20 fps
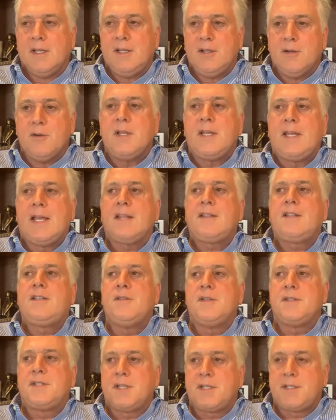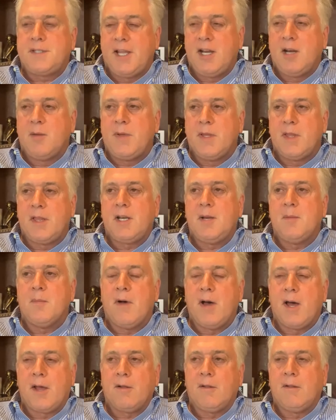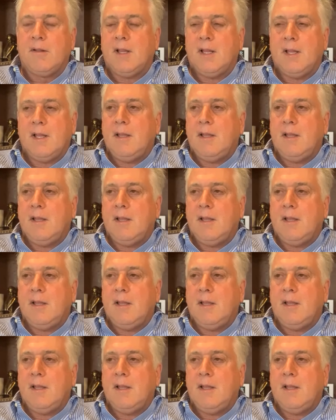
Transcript: You get to the sustainability model.